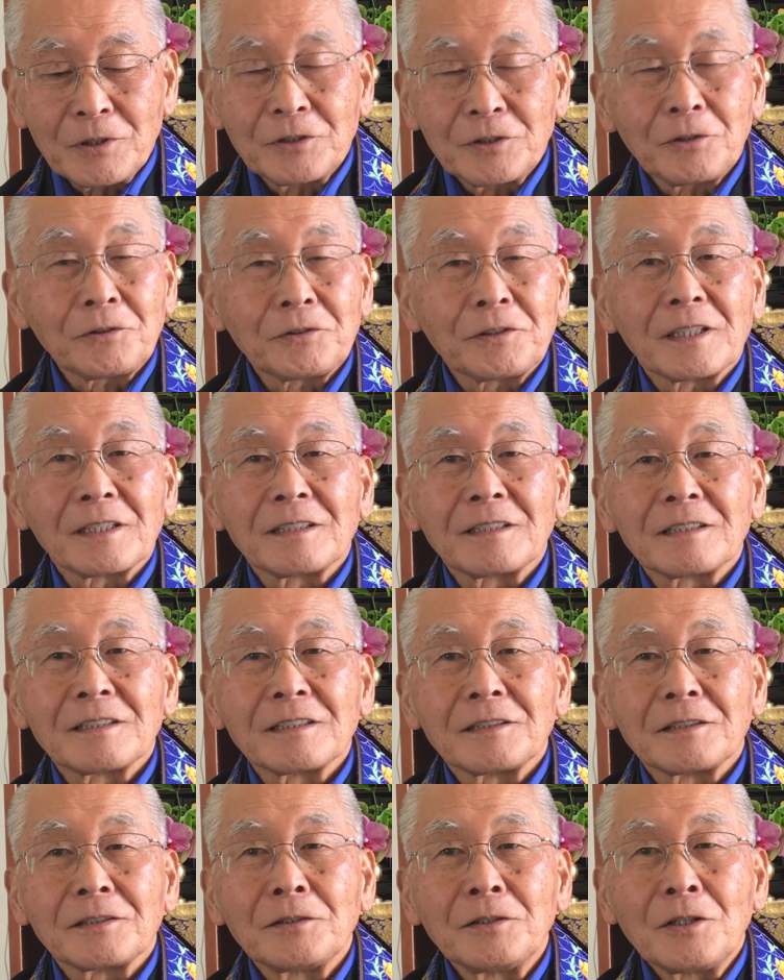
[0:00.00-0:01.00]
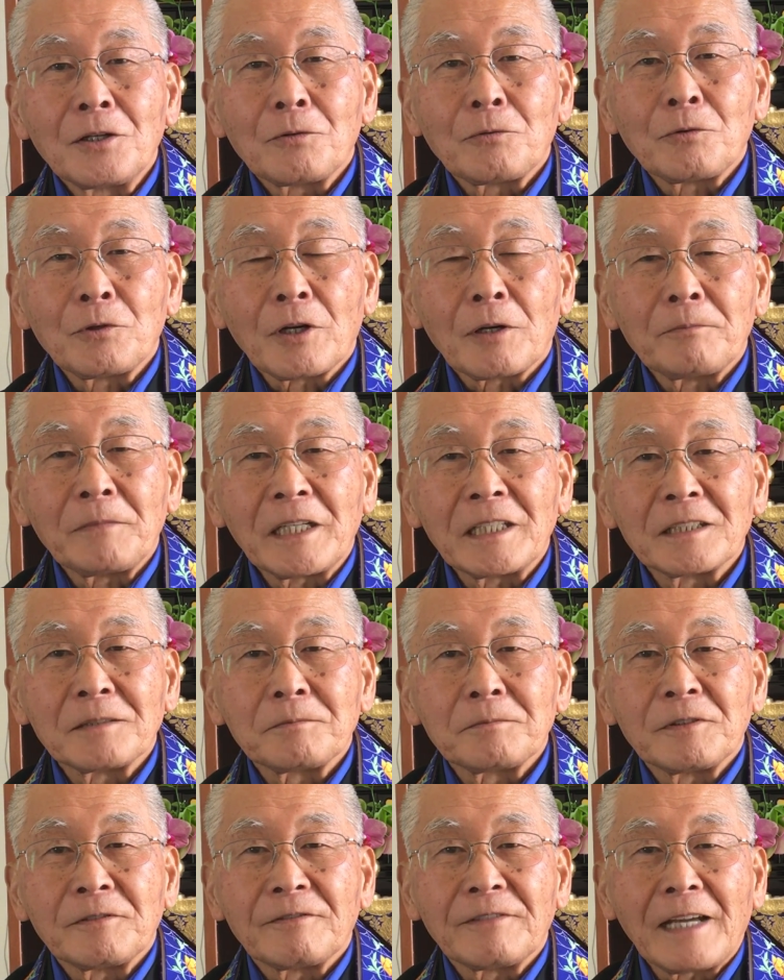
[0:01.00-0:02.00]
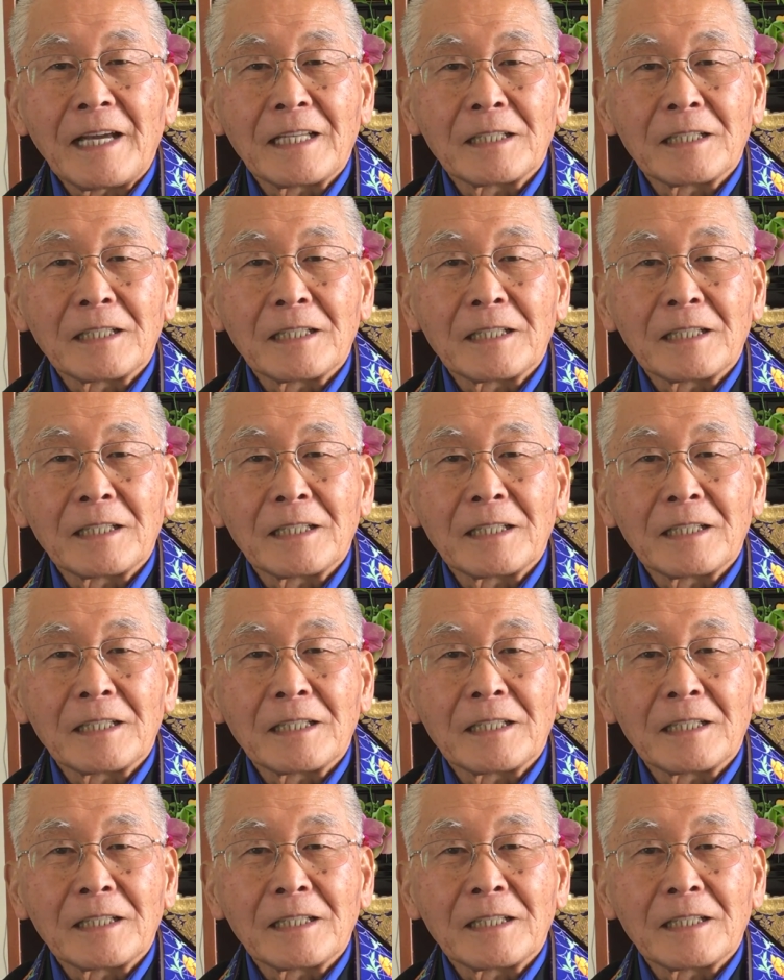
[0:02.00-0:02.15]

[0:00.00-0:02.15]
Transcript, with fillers: We know that uh, we are made up of